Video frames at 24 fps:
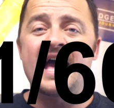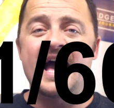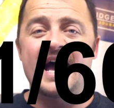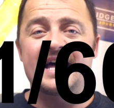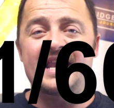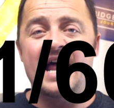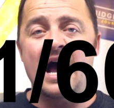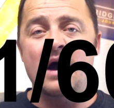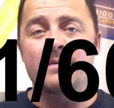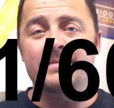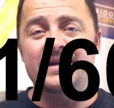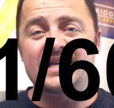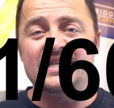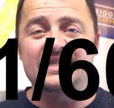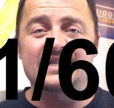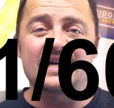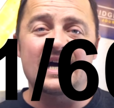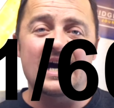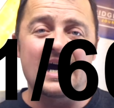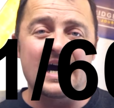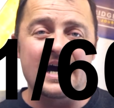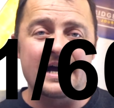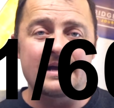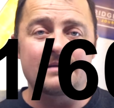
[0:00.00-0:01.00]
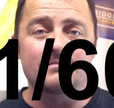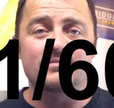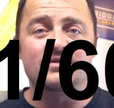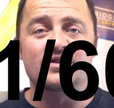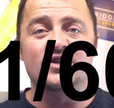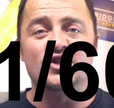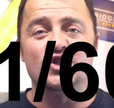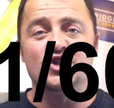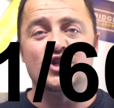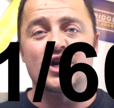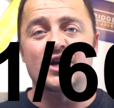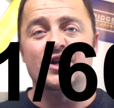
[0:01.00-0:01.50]
and how many times
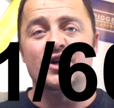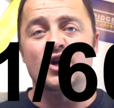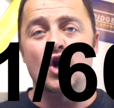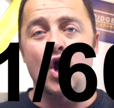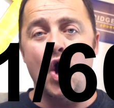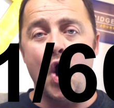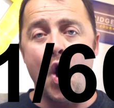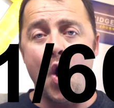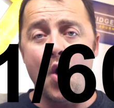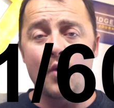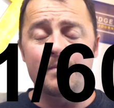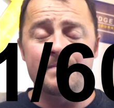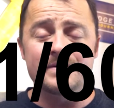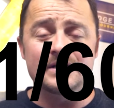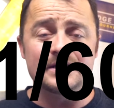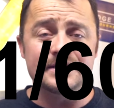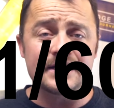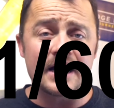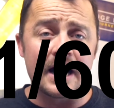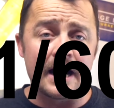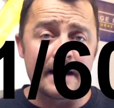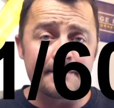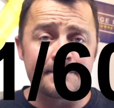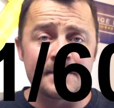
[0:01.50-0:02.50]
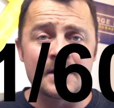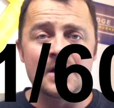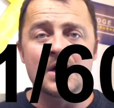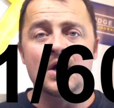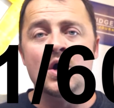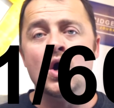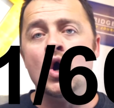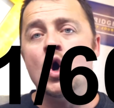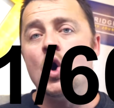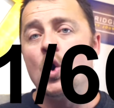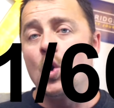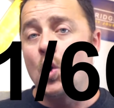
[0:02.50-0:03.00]
the shutter opens up,
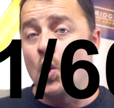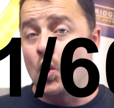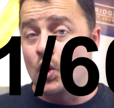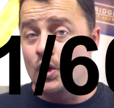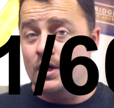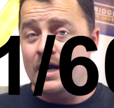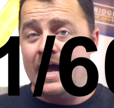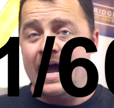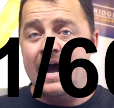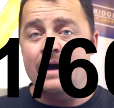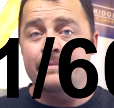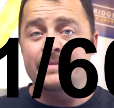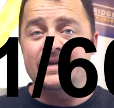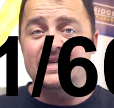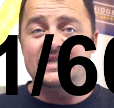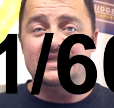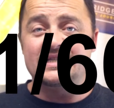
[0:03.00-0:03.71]
or how many